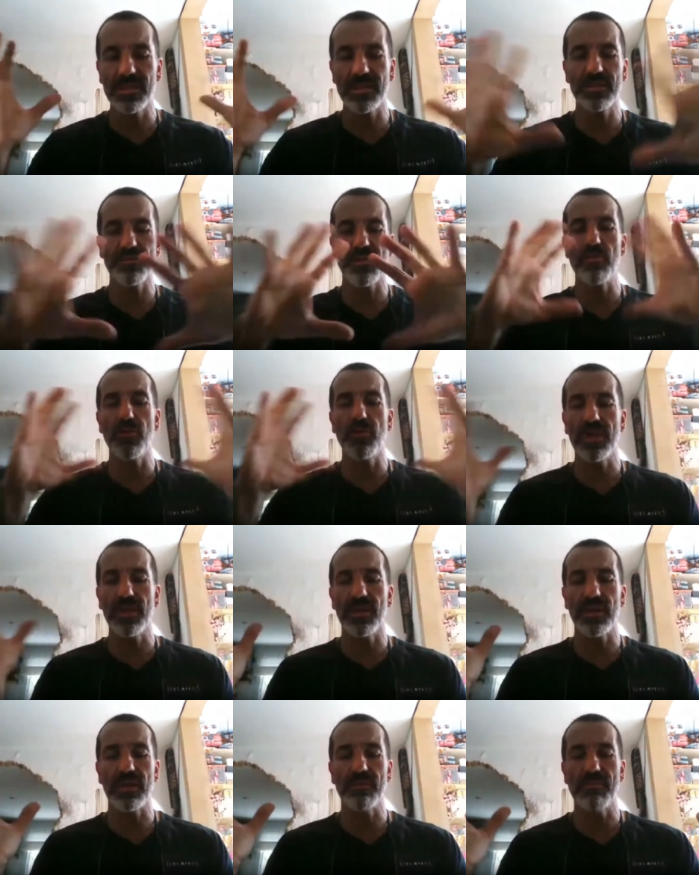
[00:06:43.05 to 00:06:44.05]
this framework
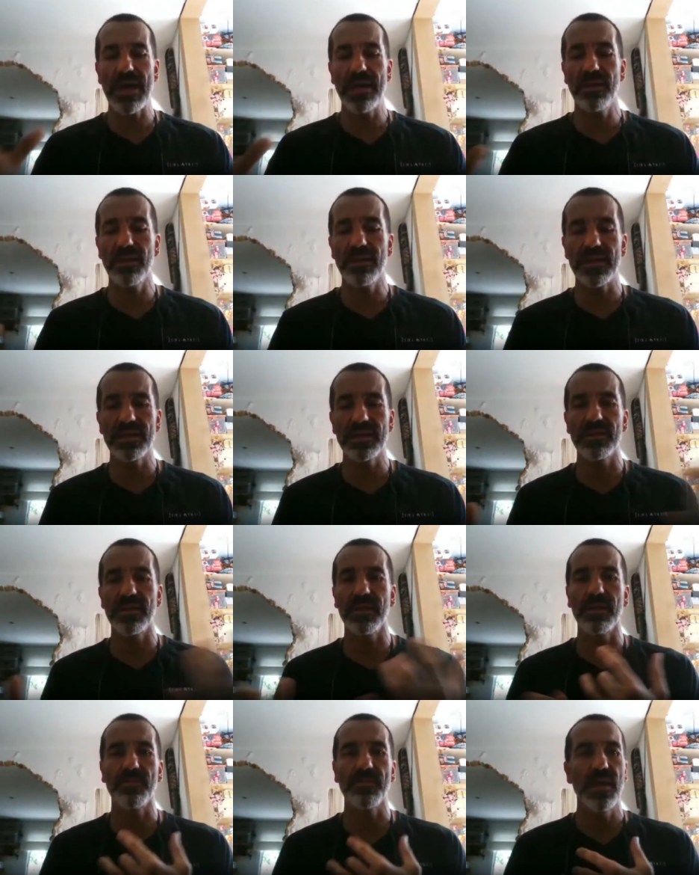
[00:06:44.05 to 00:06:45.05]
in, in mind, there's
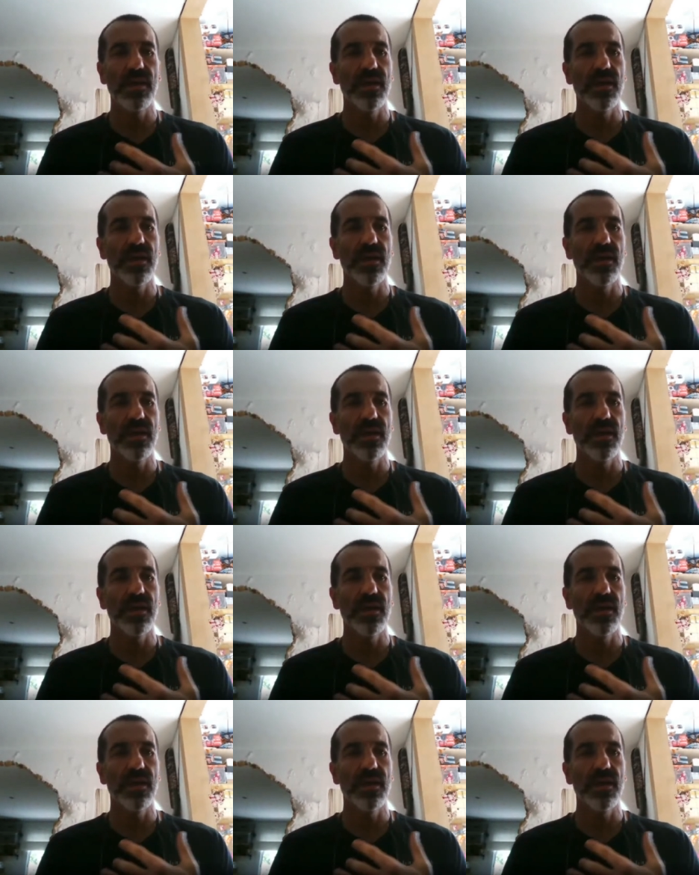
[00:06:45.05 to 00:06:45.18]
the